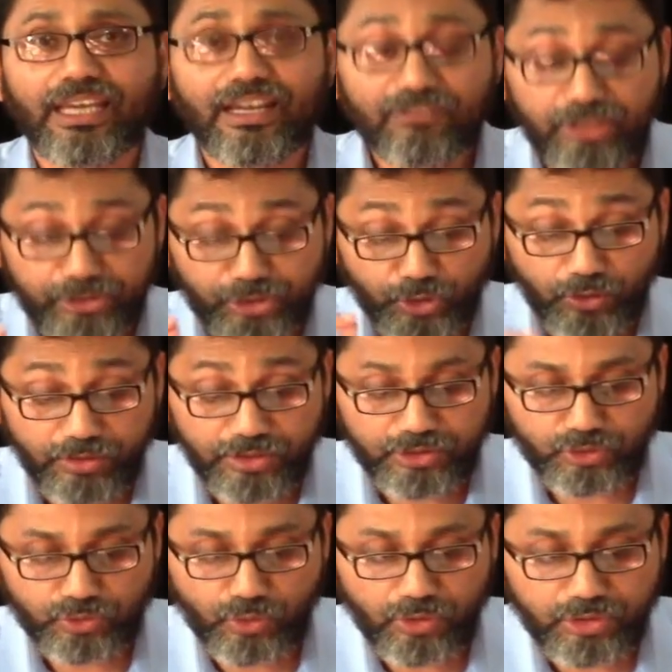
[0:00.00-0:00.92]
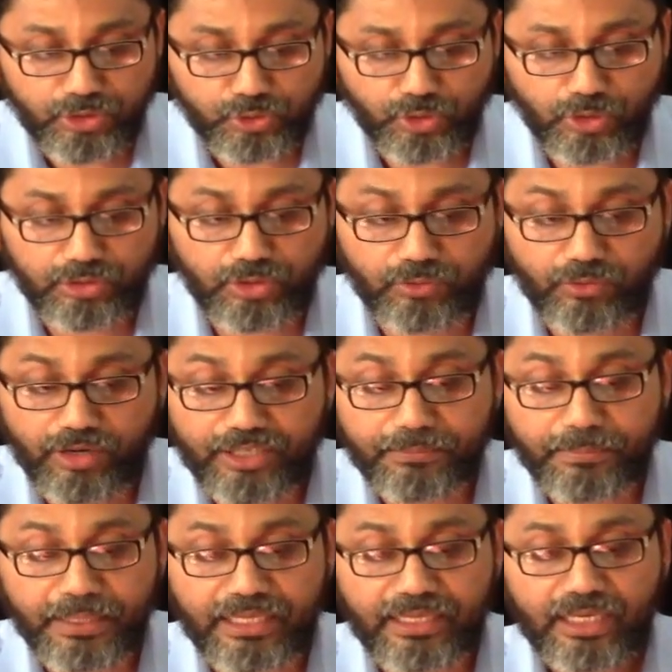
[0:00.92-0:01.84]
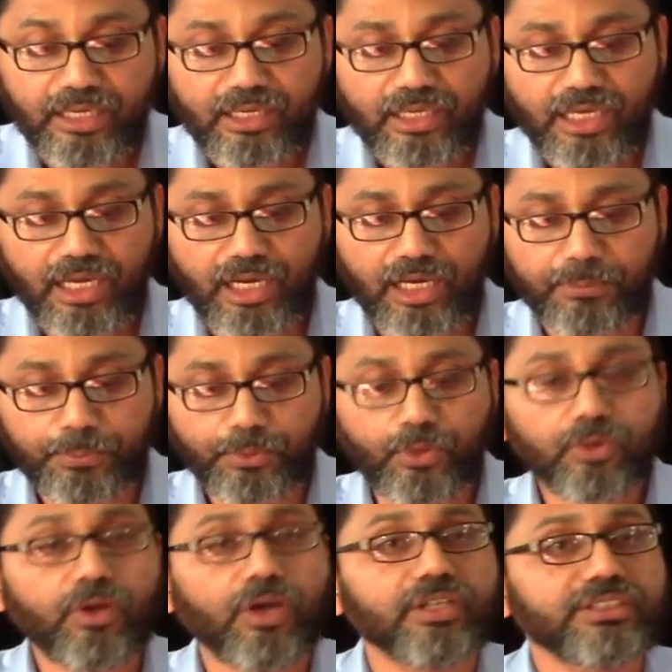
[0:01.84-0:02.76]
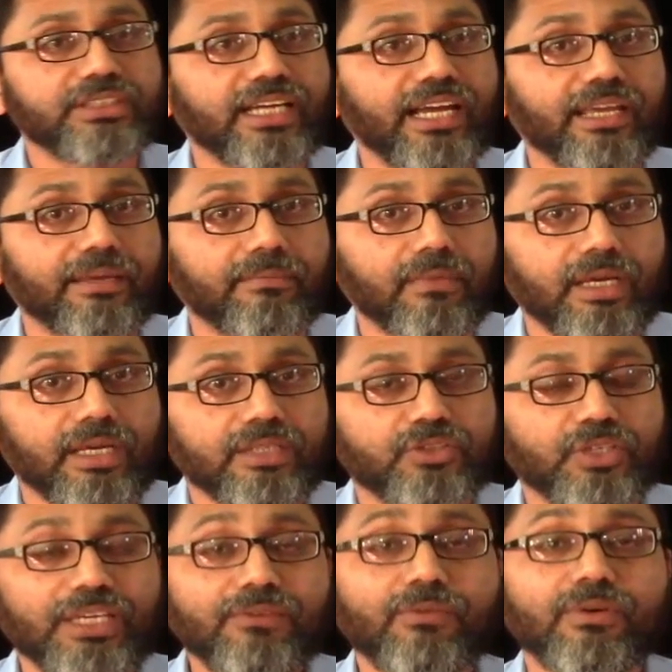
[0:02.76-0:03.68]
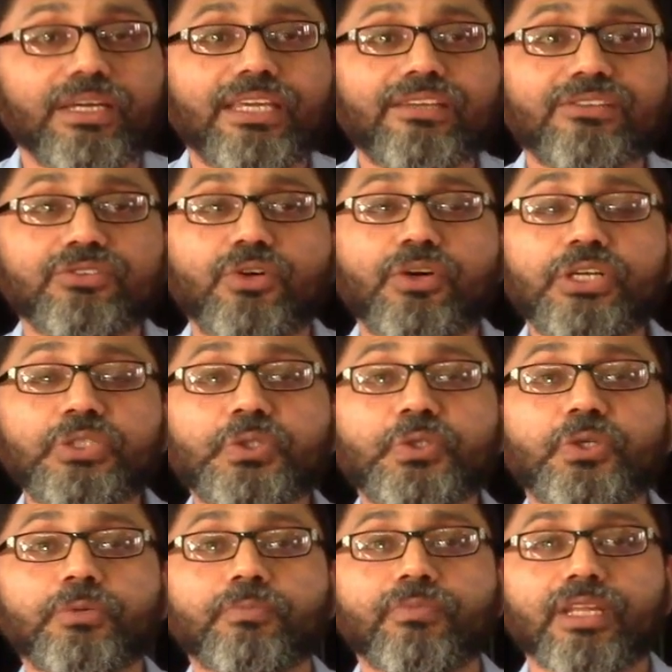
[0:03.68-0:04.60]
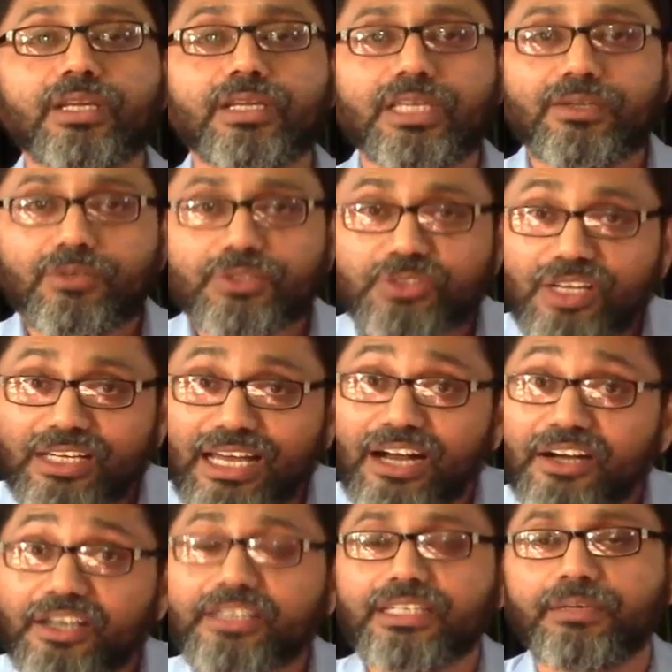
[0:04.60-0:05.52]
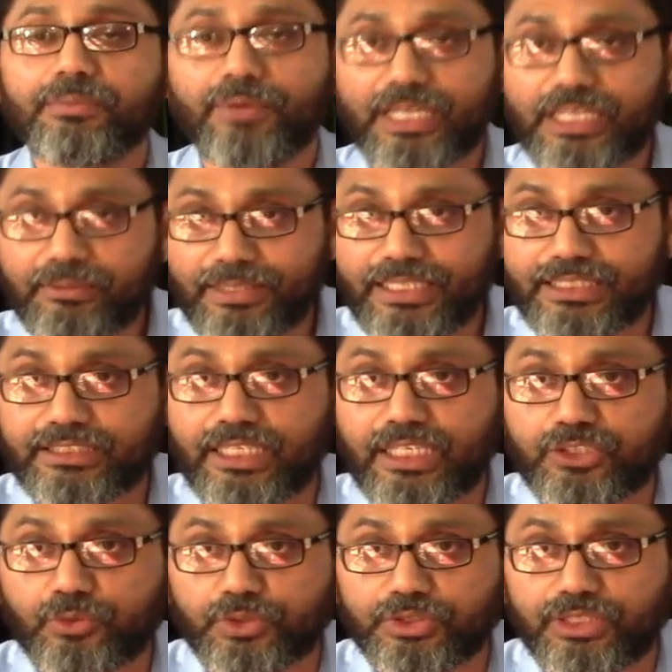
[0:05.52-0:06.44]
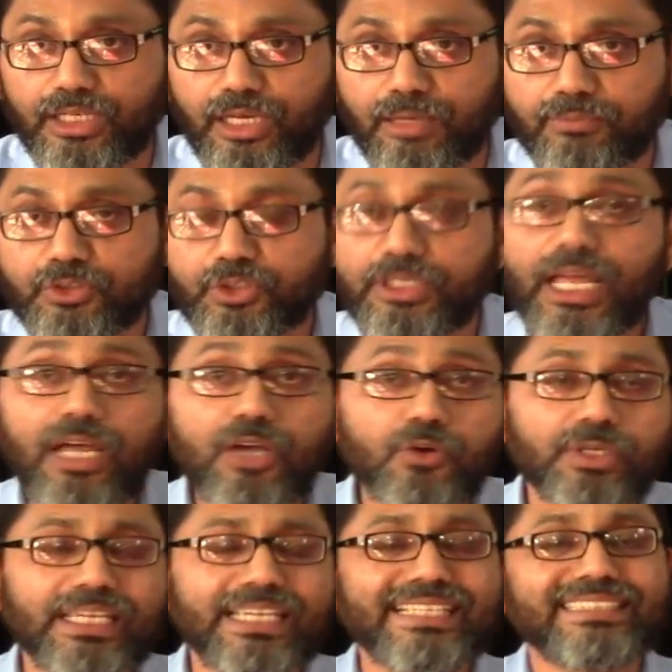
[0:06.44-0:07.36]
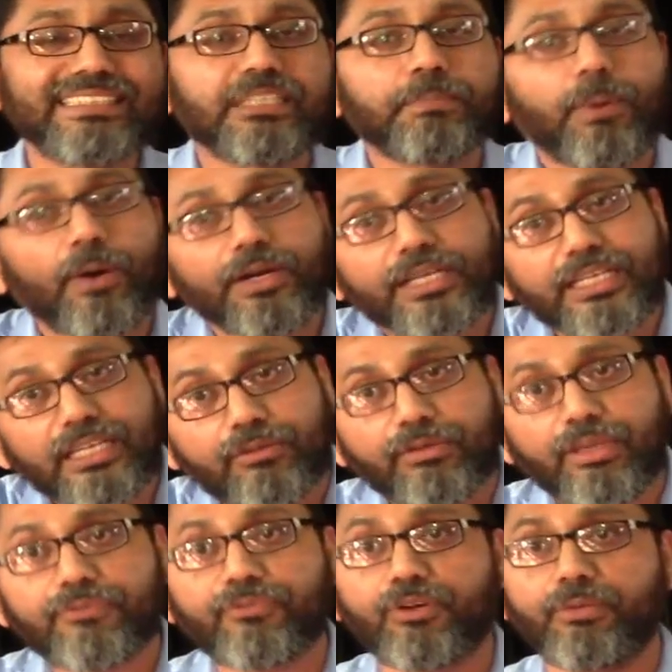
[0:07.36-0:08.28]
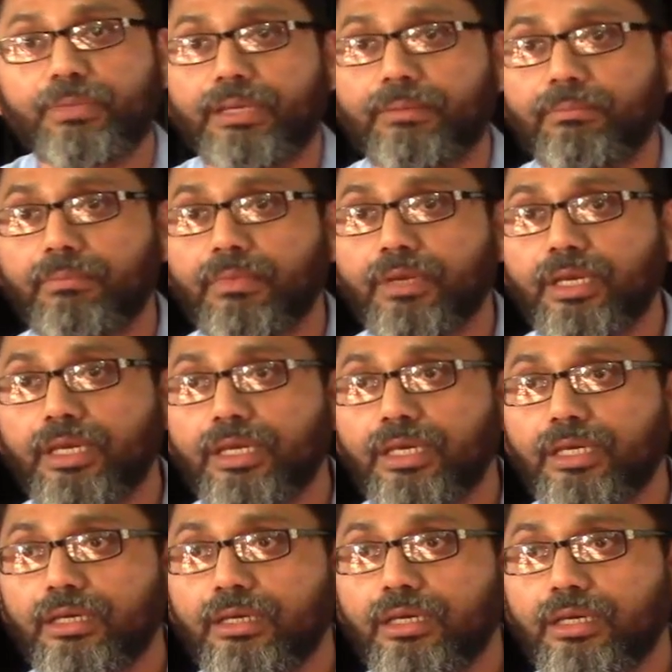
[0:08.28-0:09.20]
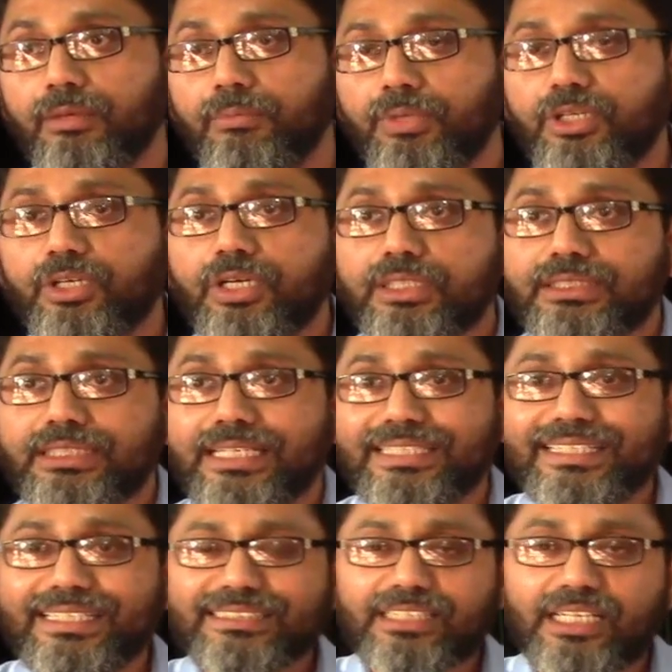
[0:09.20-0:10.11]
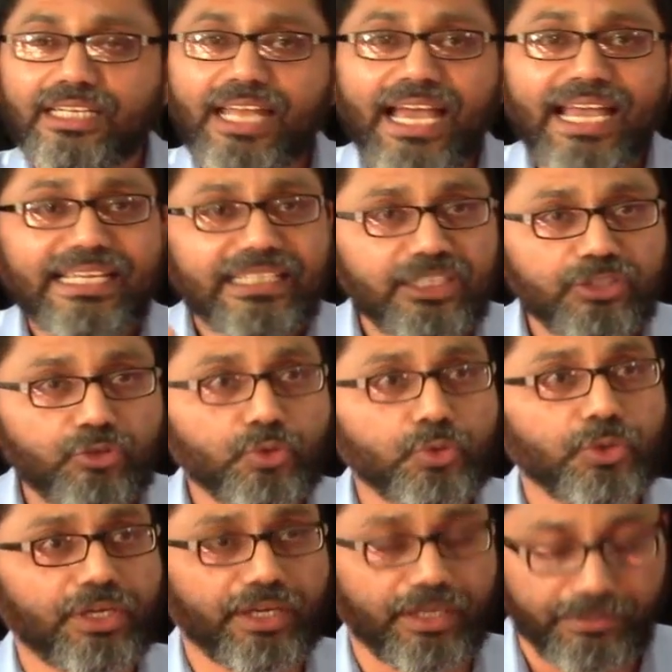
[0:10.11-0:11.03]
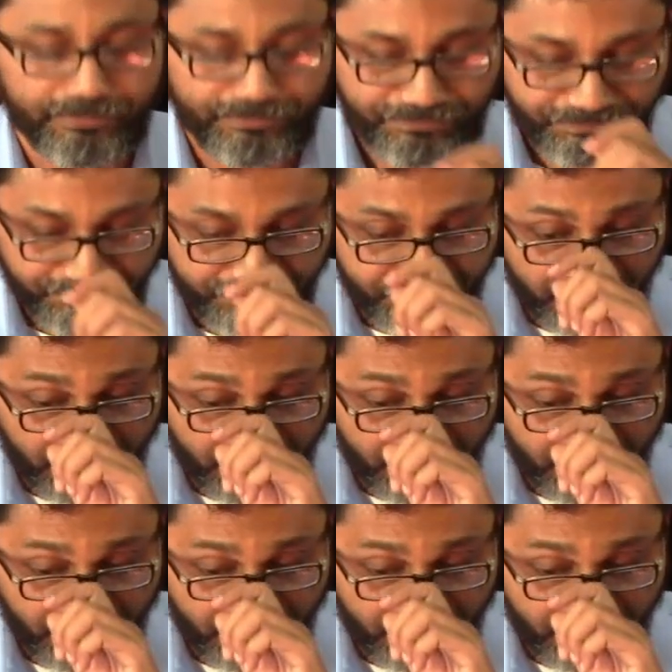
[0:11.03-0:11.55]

I will surely stone you, so you avoid me a prolonged time. So he was going to hurt Ibrahim alayhi salatu wasalam. So now he is departing away from him. Because there's a line he drew here.